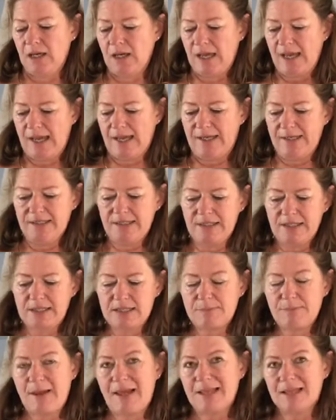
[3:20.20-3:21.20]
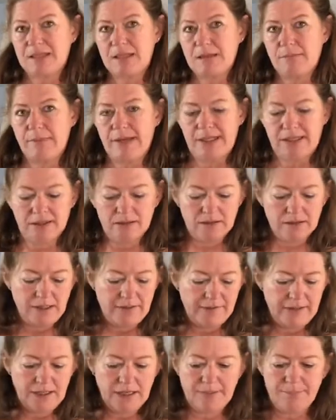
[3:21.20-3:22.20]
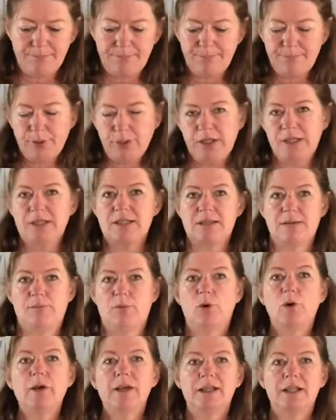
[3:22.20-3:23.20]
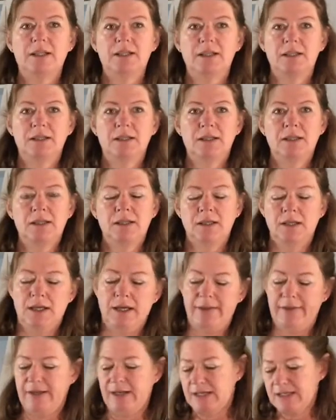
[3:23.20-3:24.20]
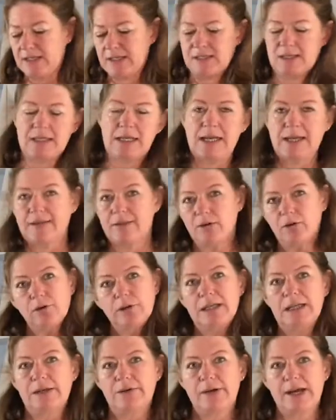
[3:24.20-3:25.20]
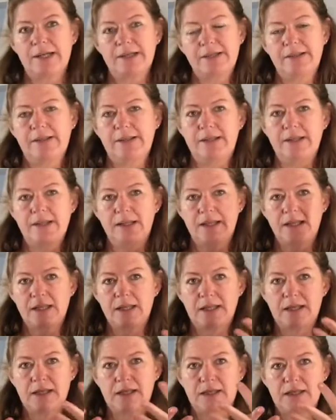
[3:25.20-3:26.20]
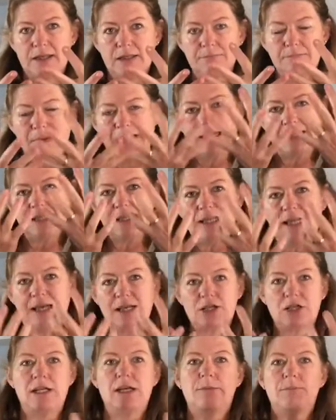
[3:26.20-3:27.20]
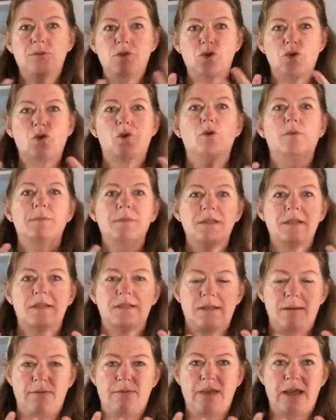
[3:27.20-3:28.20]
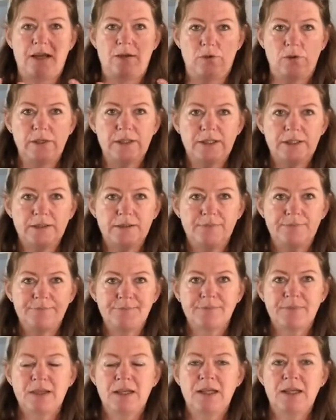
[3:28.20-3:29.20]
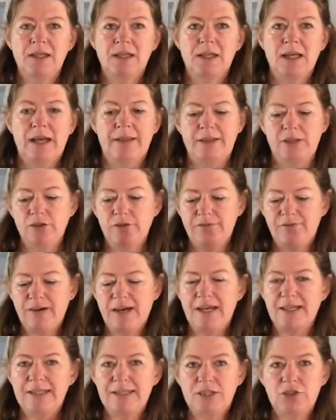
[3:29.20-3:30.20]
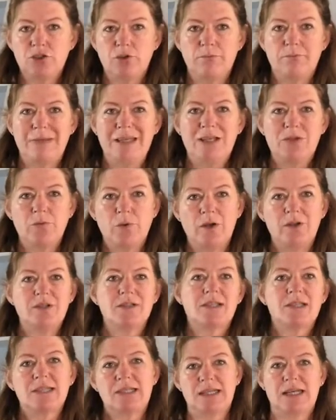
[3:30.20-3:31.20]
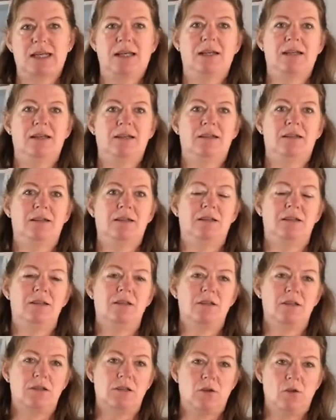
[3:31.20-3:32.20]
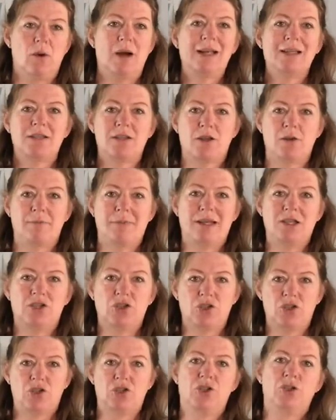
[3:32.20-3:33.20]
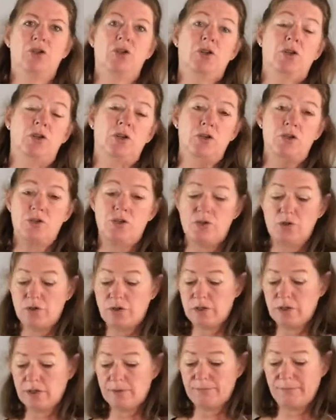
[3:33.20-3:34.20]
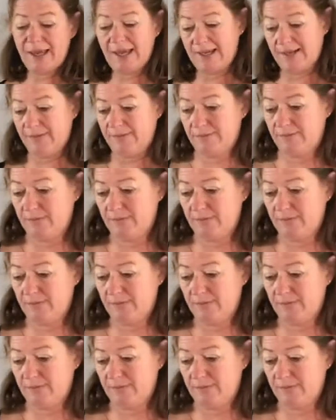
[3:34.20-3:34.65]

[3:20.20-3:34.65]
and it expands the metal, and then I put in some oil, and then I sling the oil around, and then the metal actually absorbs some of that oil, and then you find that your meat won't stick quite so much to the pan.